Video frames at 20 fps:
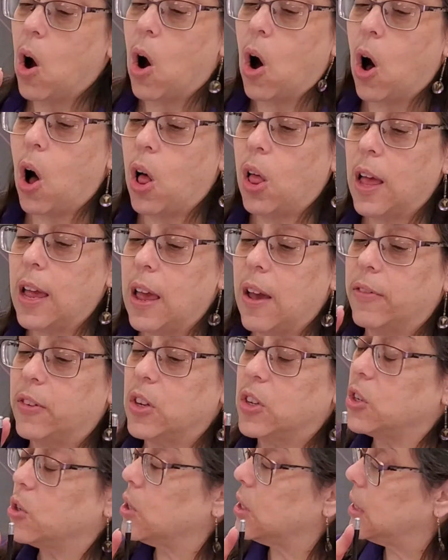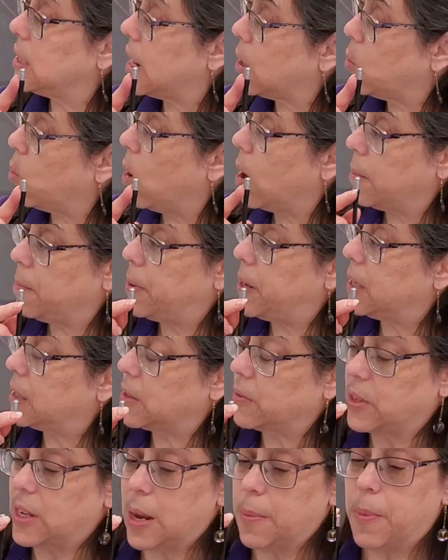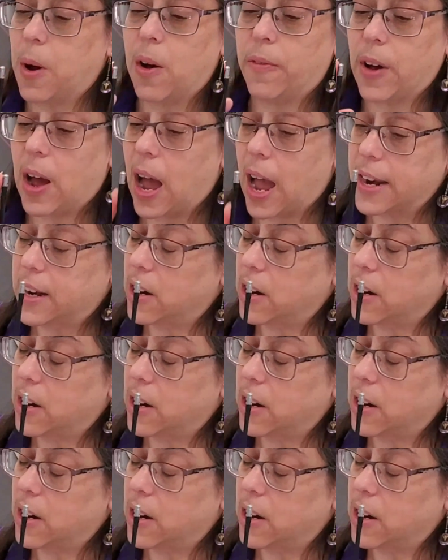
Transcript: all I have to do is take one piece of tape off. I